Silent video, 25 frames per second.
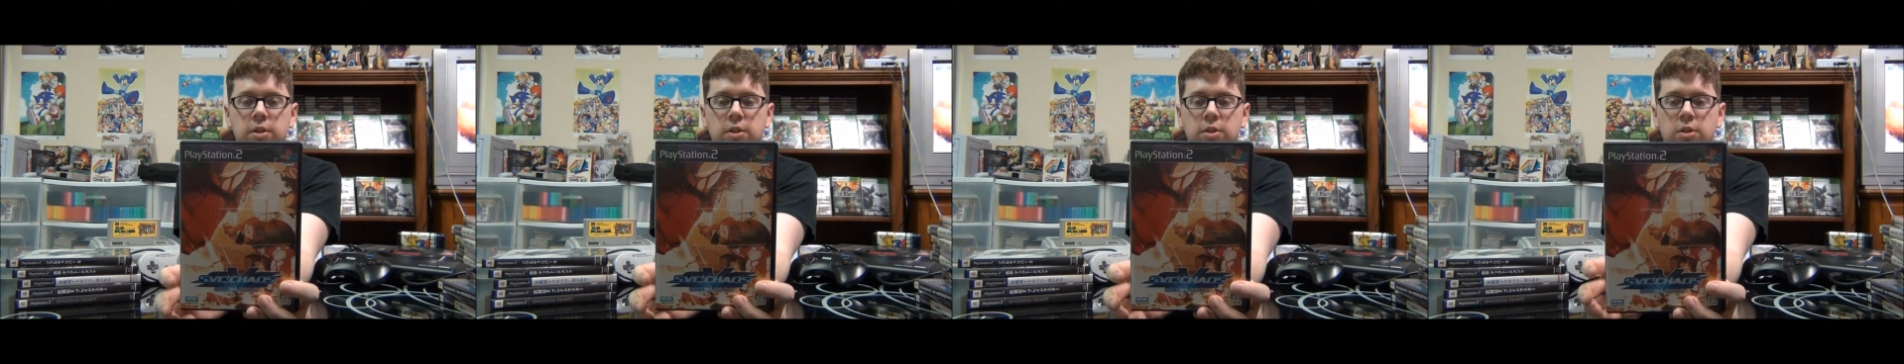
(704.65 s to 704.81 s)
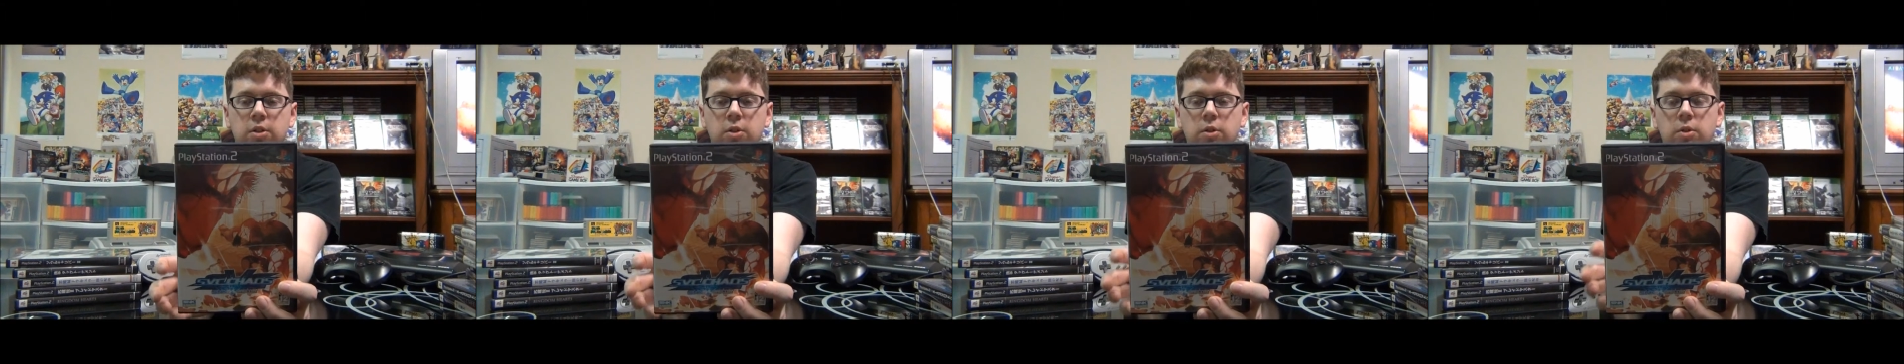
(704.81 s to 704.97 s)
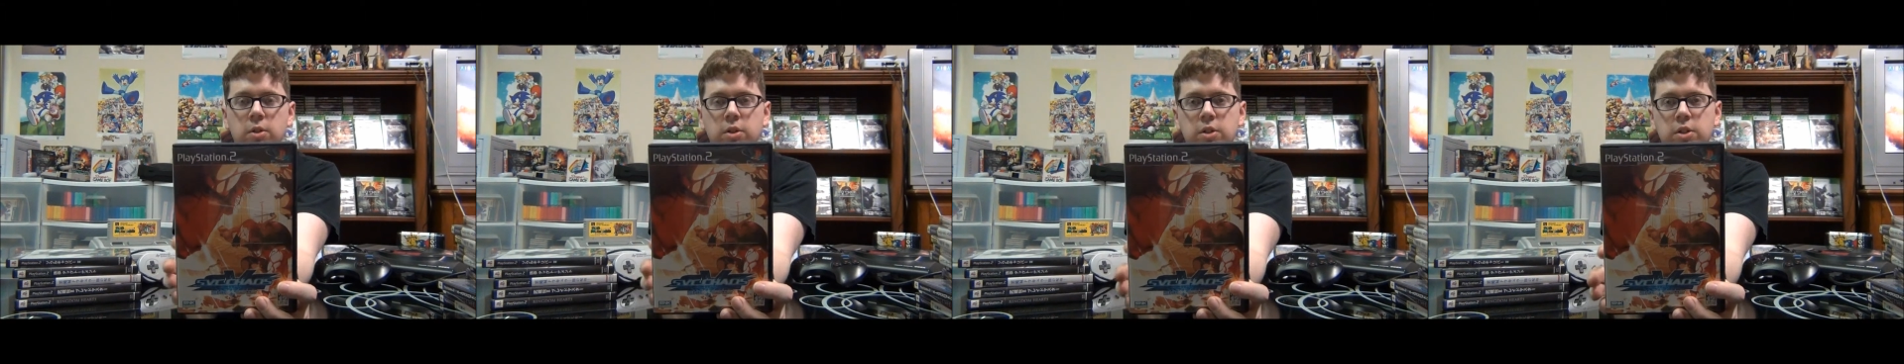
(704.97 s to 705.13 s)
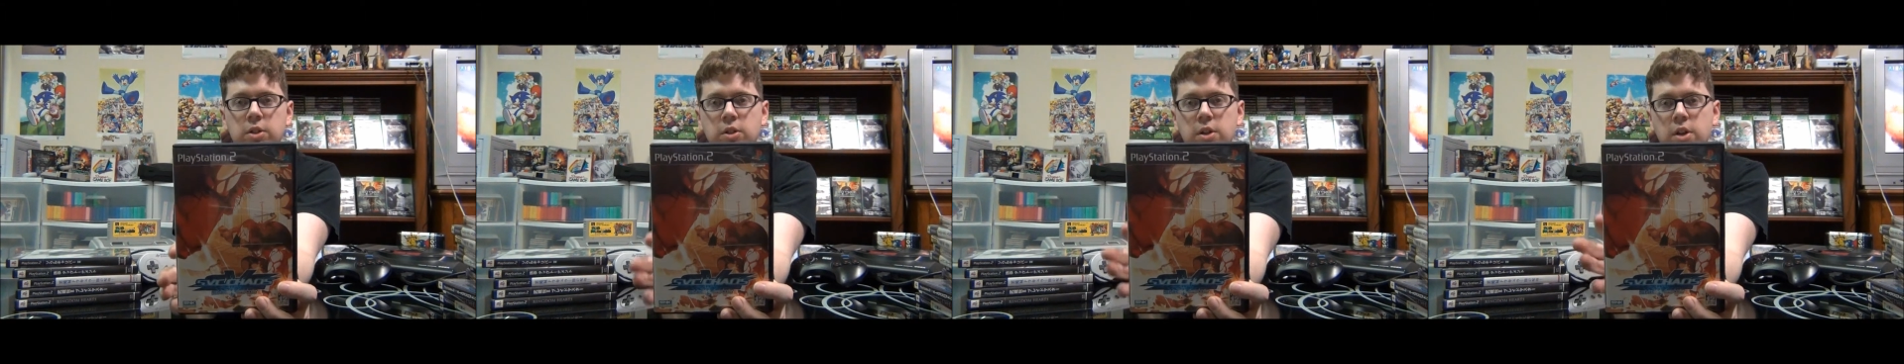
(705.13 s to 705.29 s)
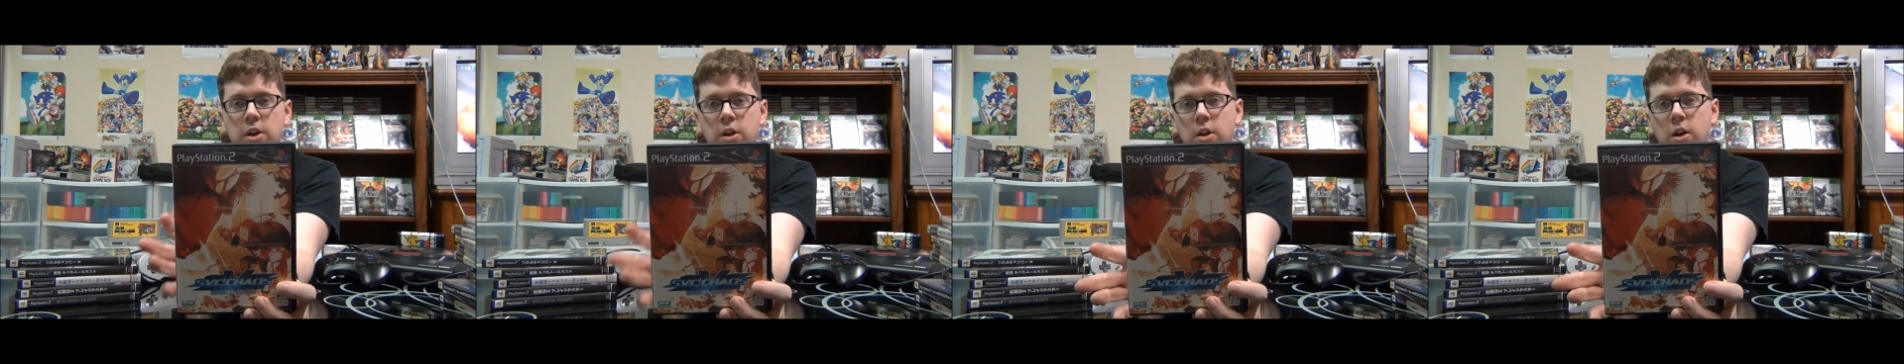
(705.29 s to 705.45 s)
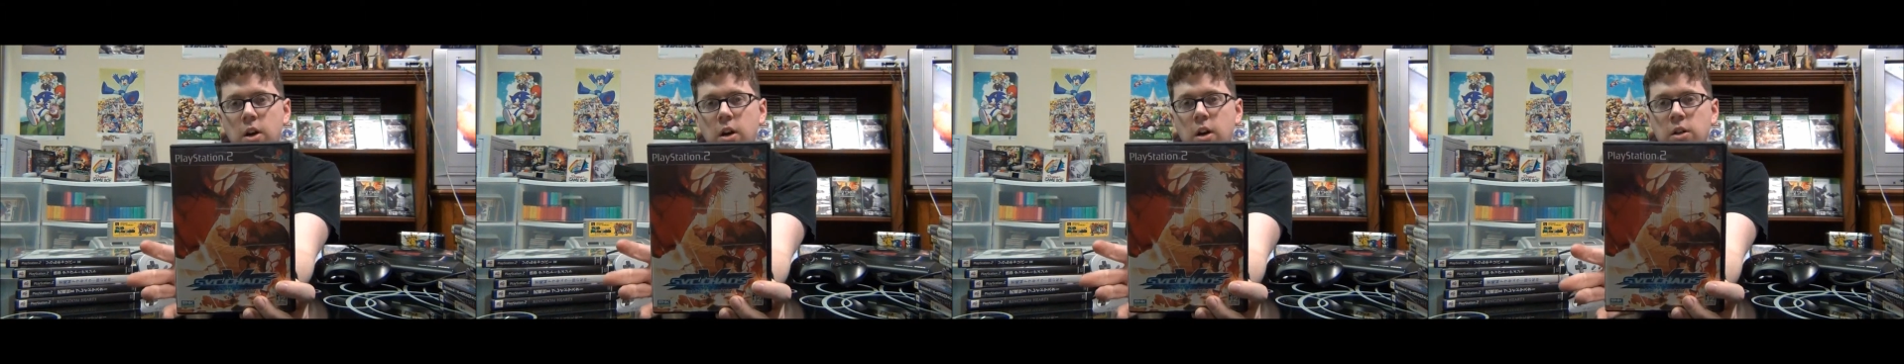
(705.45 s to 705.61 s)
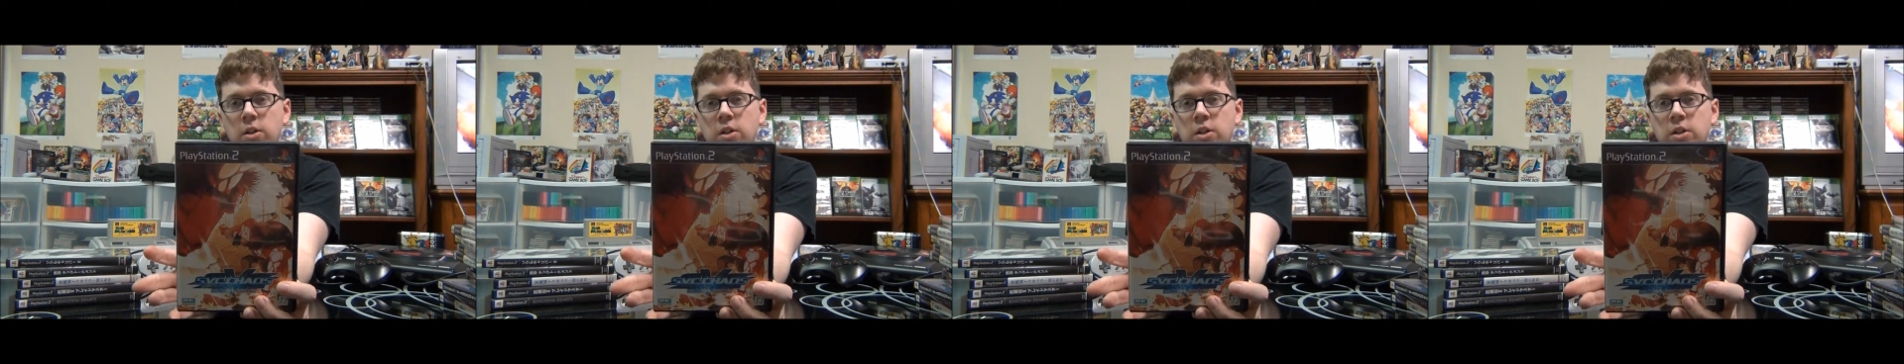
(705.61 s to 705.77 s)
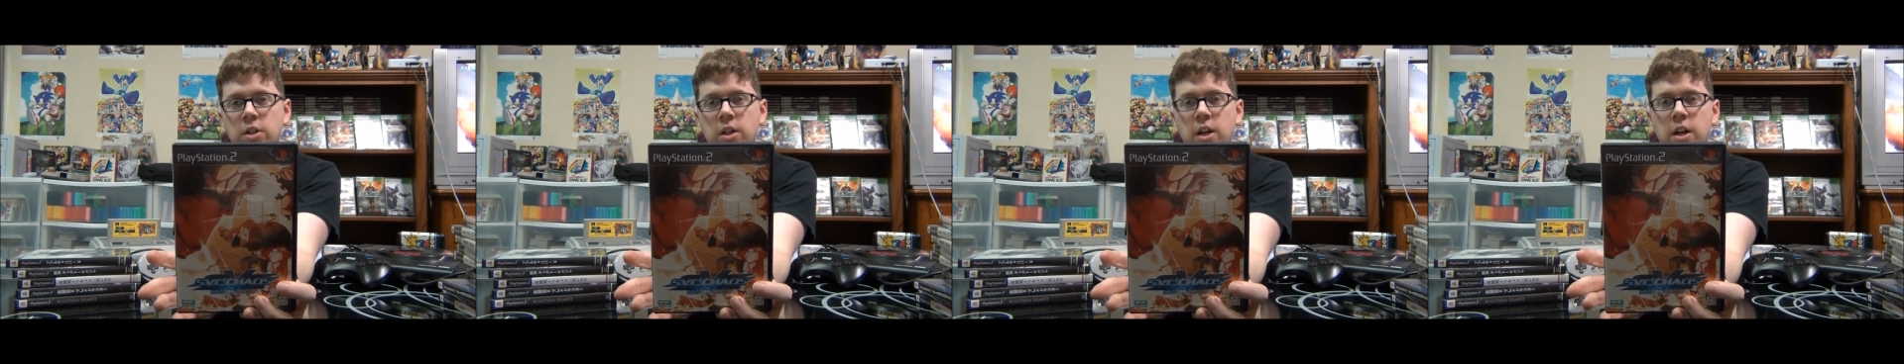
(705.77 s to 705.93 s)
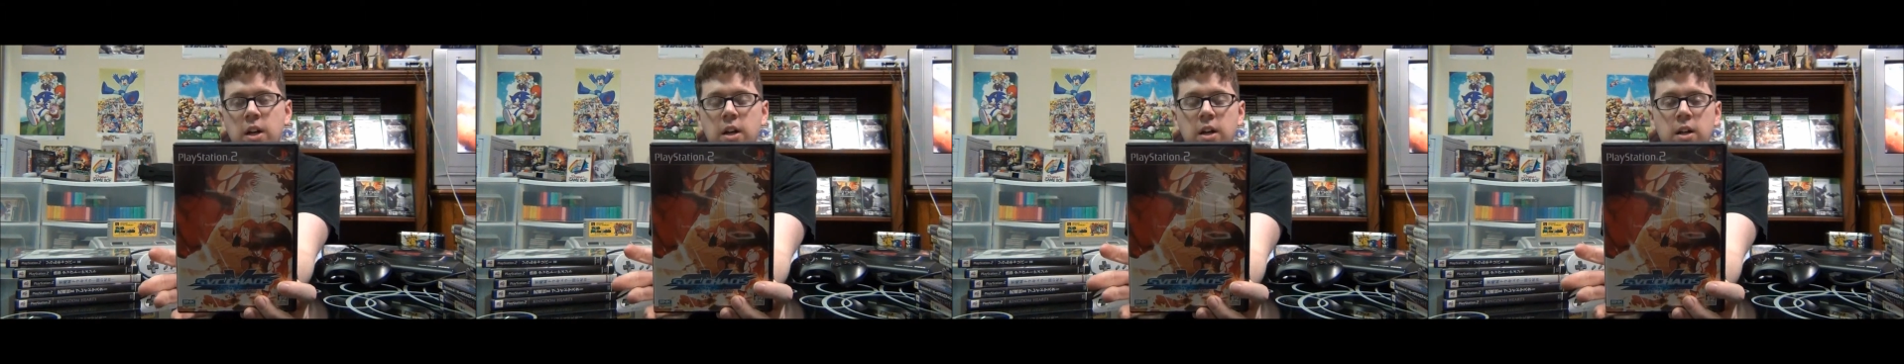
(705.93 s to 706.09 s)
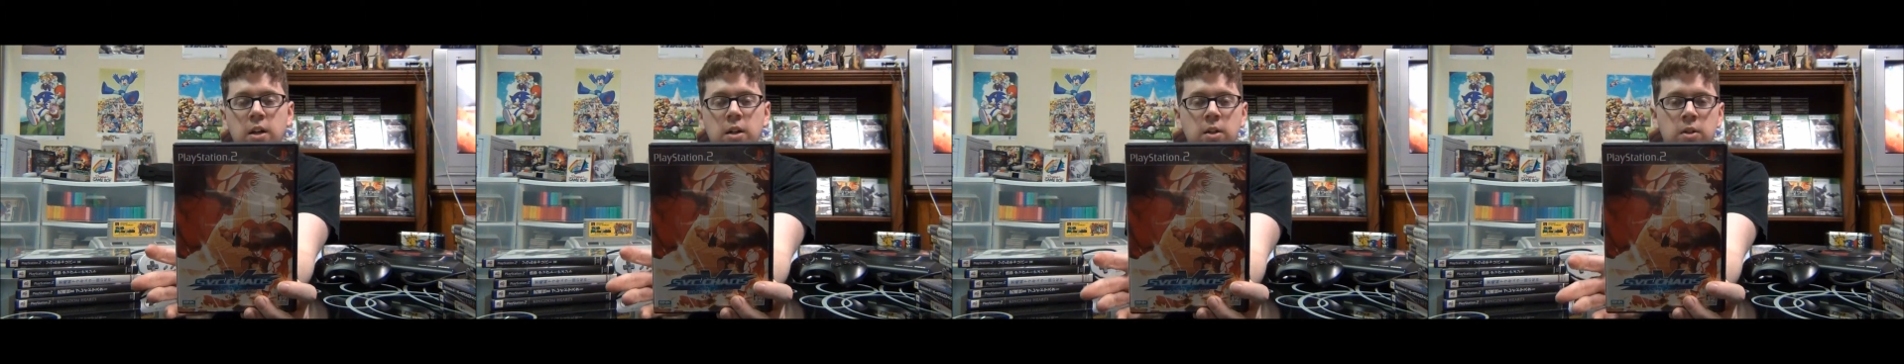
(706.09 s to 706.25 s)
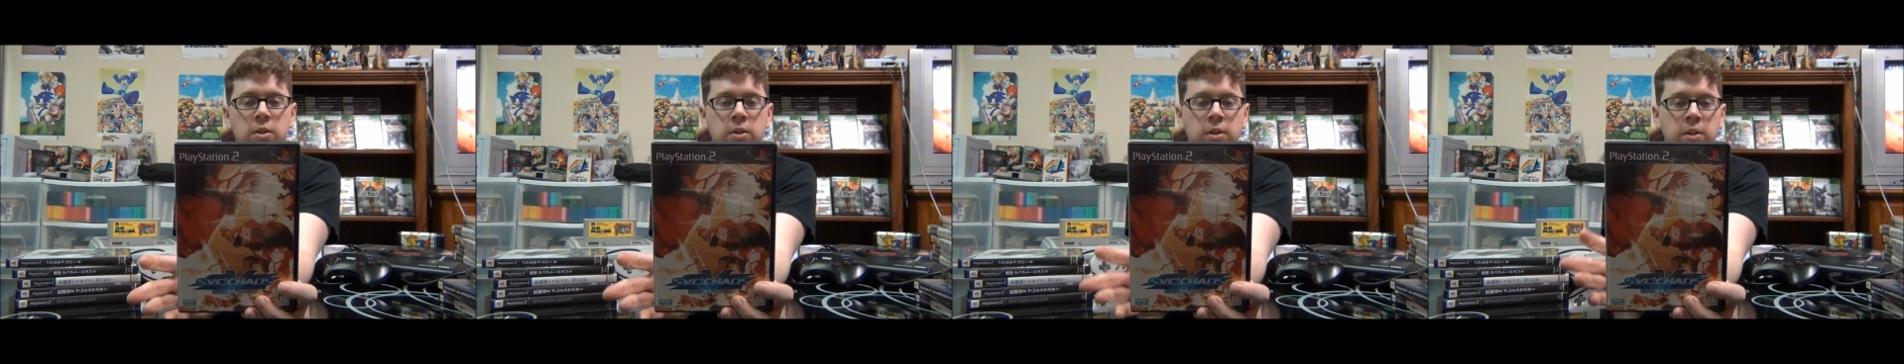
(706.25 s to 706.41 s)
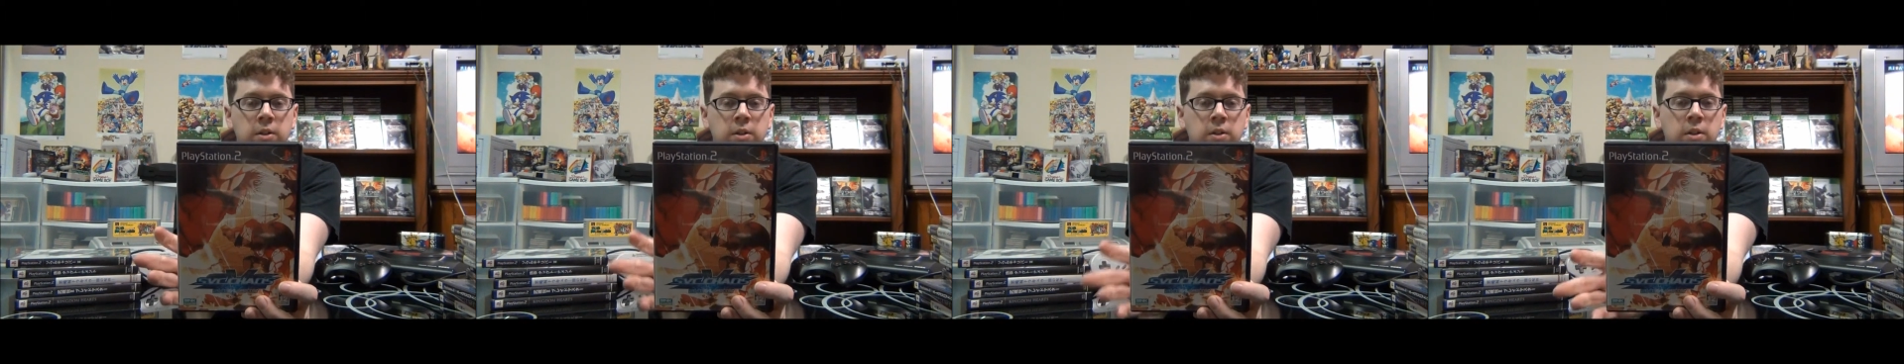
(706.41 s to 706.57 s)
so it's their art
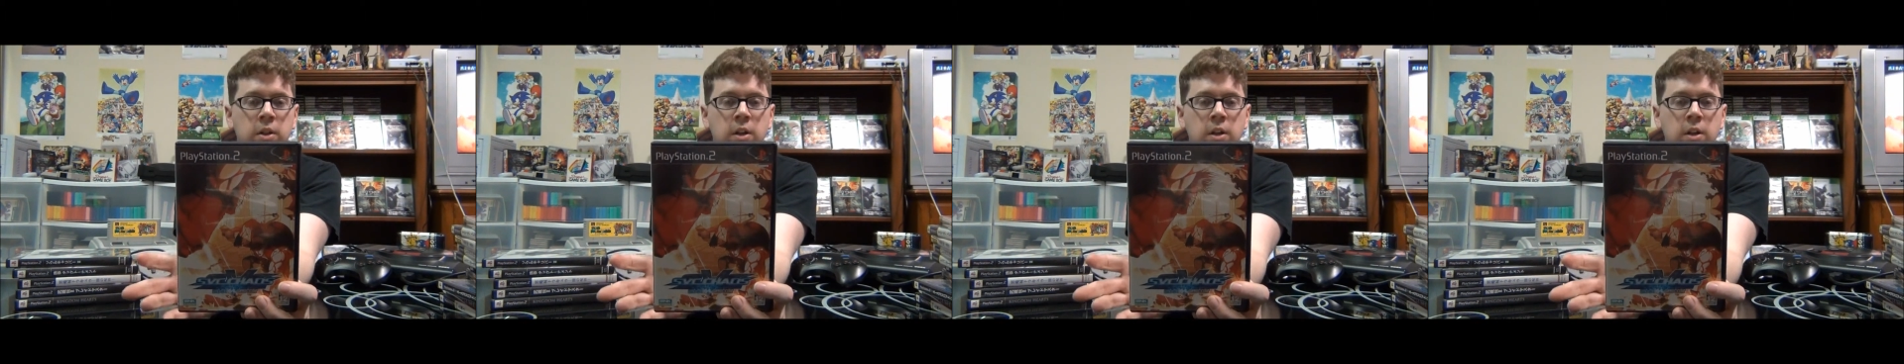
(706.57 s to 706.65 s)
style and